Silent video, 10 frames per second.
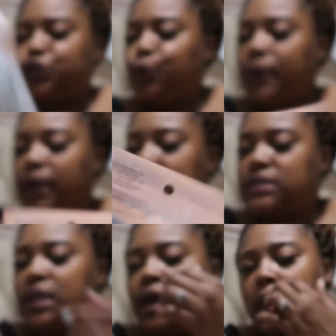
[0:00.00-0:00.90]

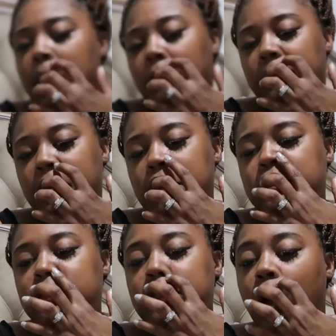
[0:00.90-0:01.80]
$2 because
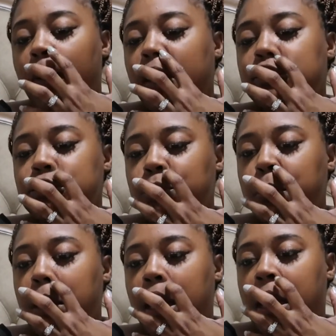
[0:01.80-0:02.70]
she's going
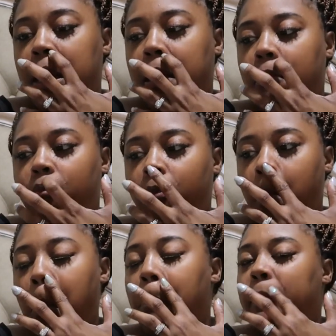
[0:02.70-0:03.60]
to
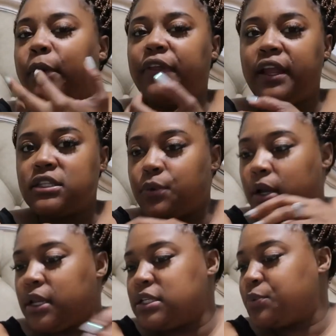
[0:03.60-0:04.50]
be with
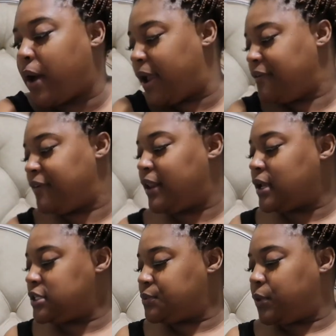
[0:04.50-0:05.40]
Antoine and his wife, and I
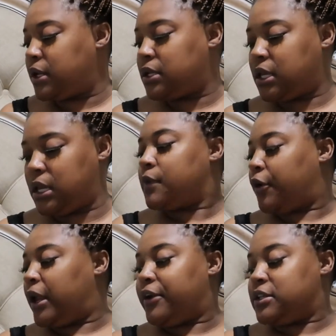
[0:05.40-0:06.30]
just wanted to keep
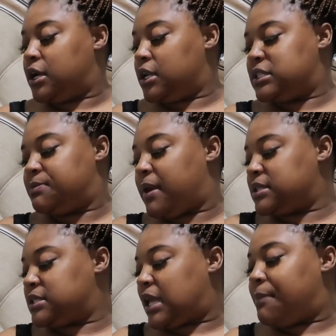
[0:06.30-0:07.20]
her hair done as
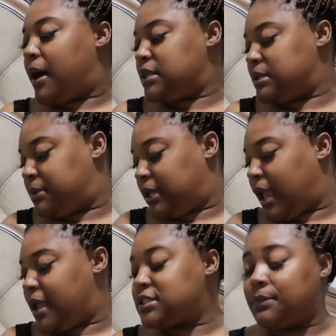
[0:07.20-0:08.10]
best as I possibly
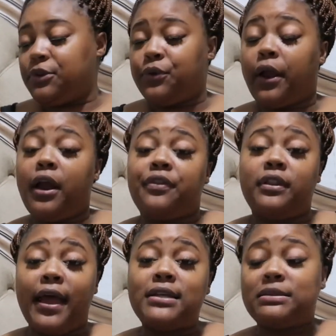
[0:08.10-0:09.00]
can, so I'm gonna do her hair at the
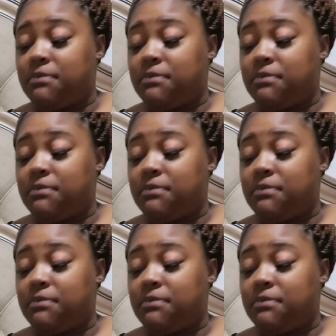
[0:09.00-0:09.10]
last